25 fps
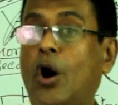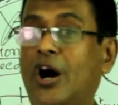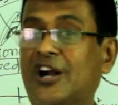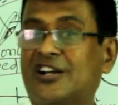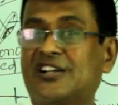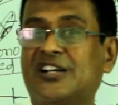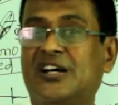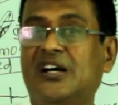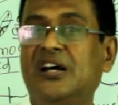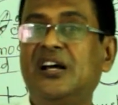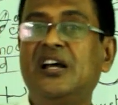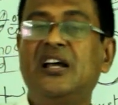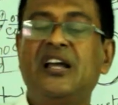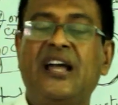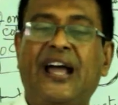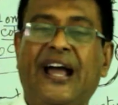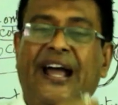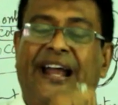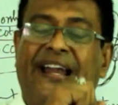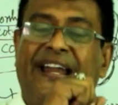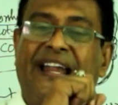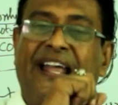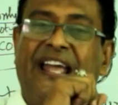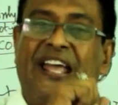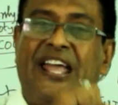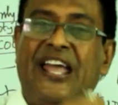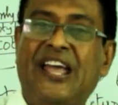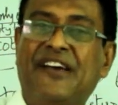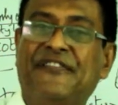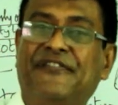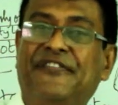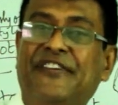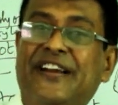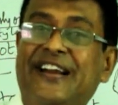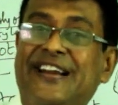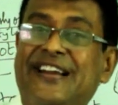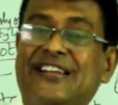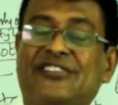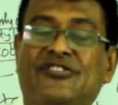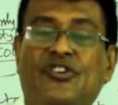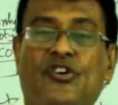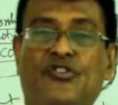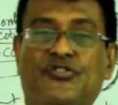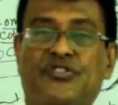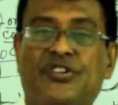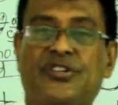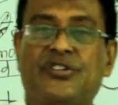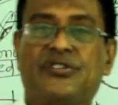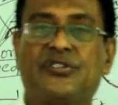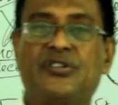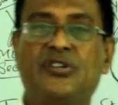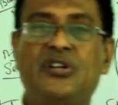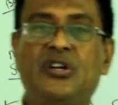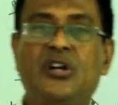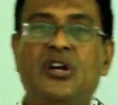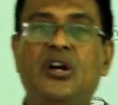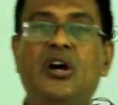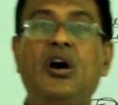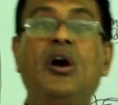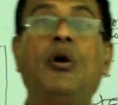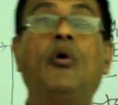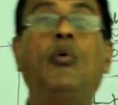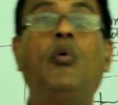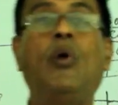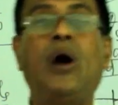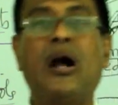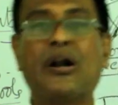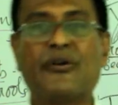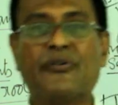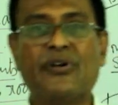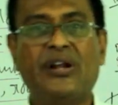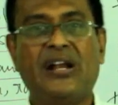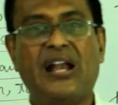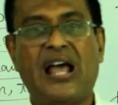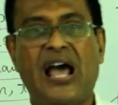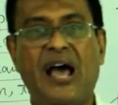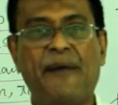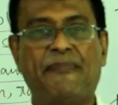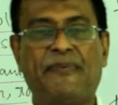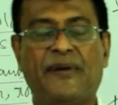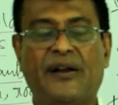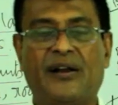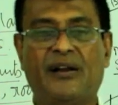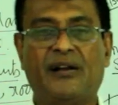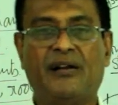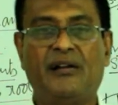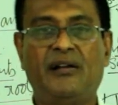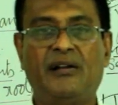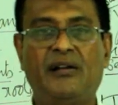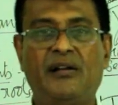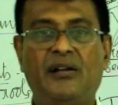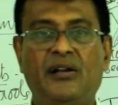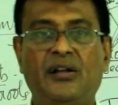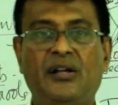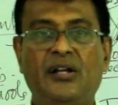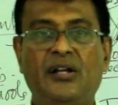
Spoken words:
water, and every resources, what will happen?